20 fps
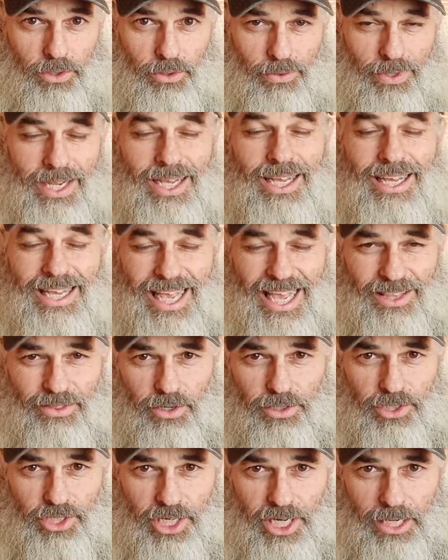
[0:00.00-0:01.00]
to, and
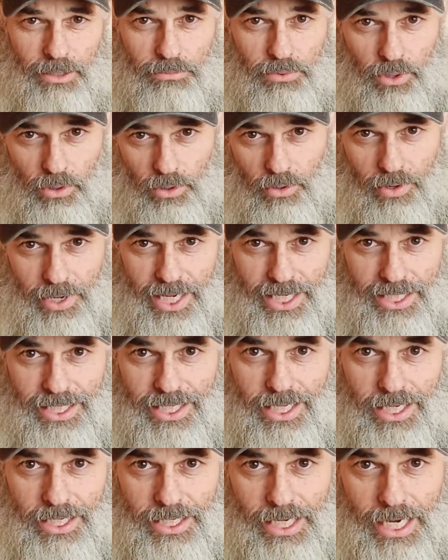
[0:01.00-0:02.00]
they're cheap, so go ahead and
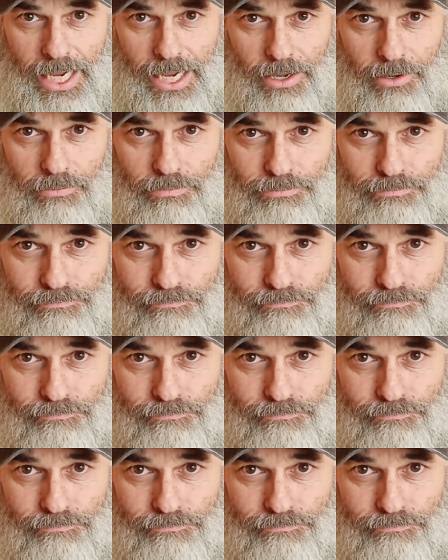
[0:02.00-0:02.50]
get it now.